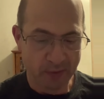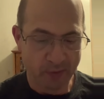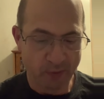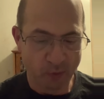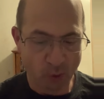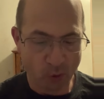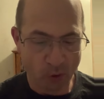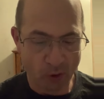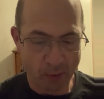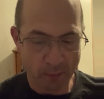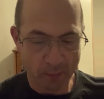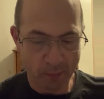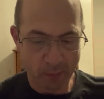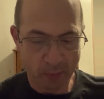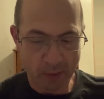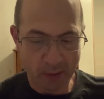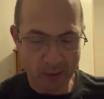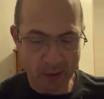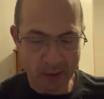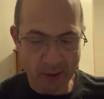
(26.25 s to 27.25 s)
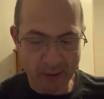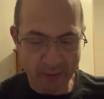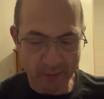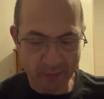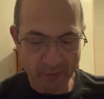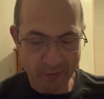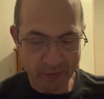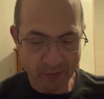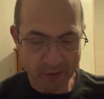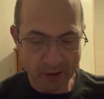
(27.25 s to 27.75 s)
For if
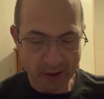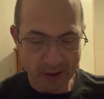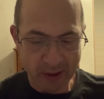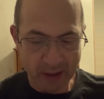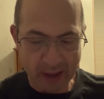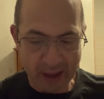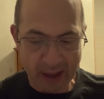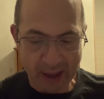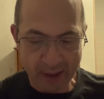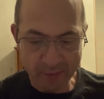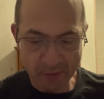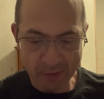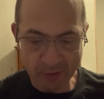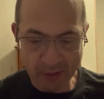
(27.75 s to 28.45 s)
after